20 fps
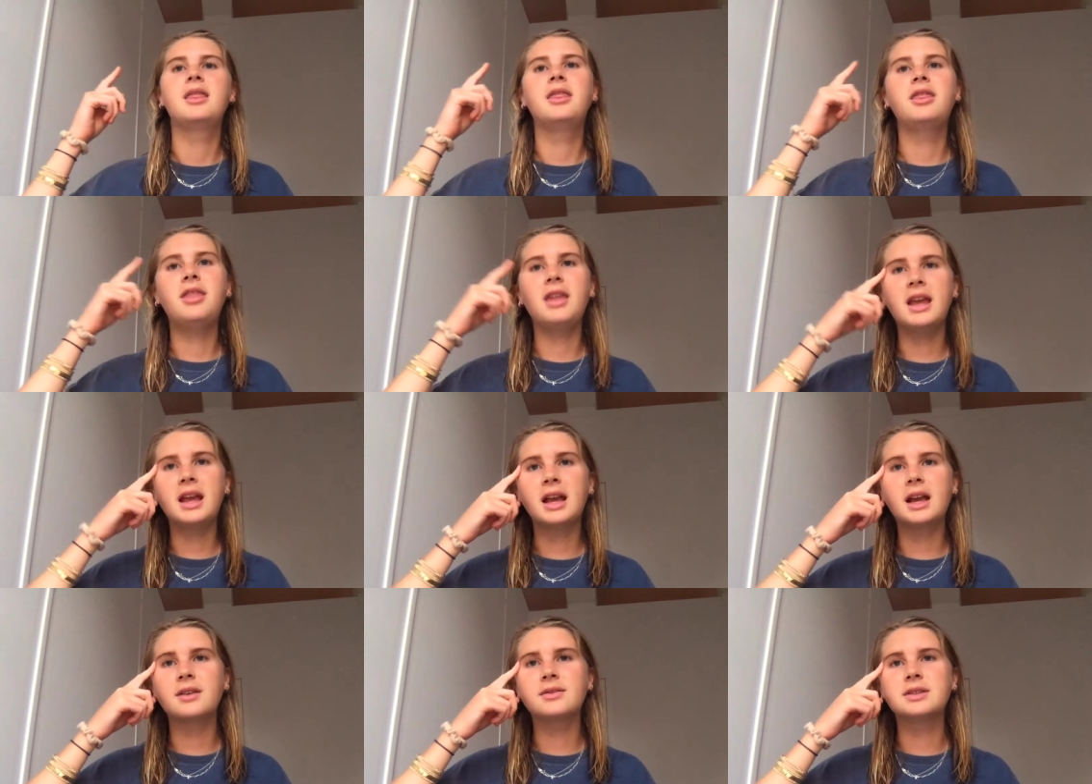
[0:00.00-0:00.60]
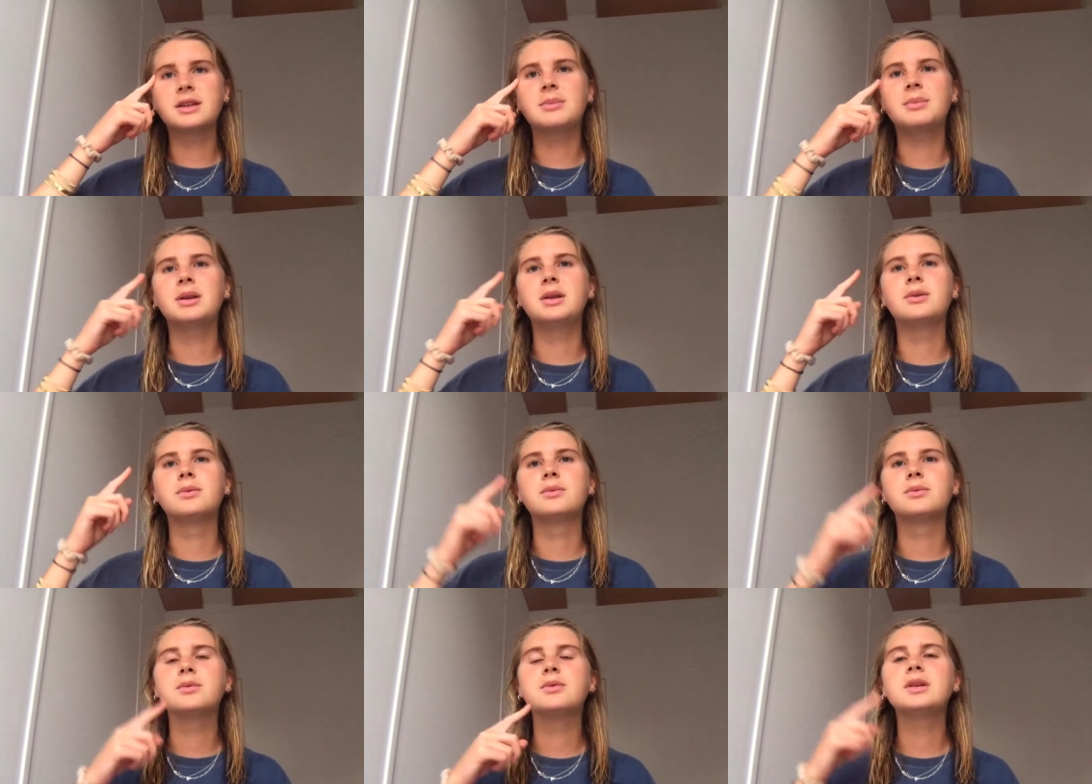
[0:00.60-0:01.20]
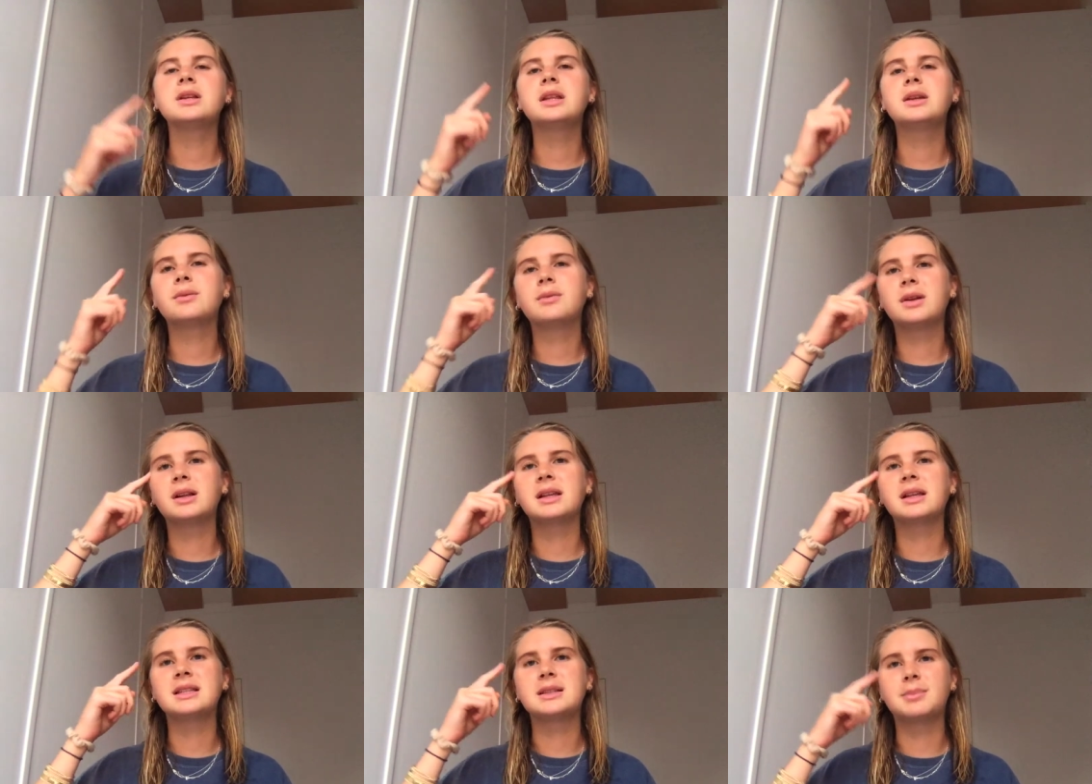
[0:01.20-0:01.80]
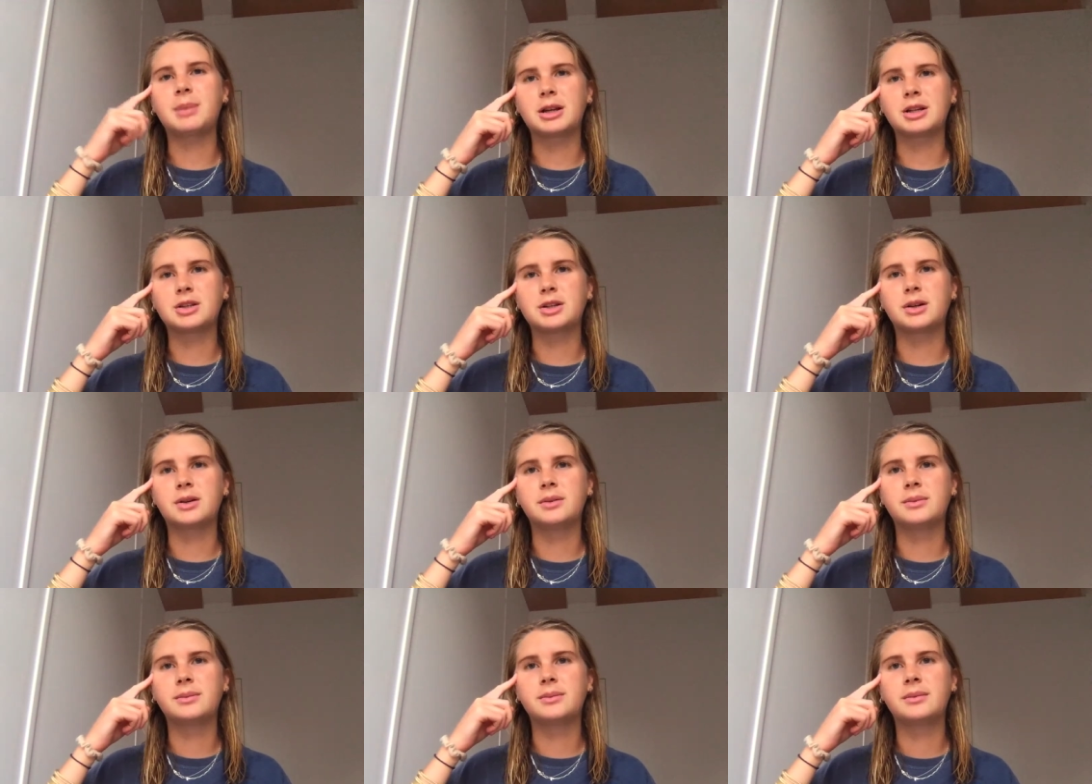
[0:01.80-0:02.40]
Think of somebody really, really special.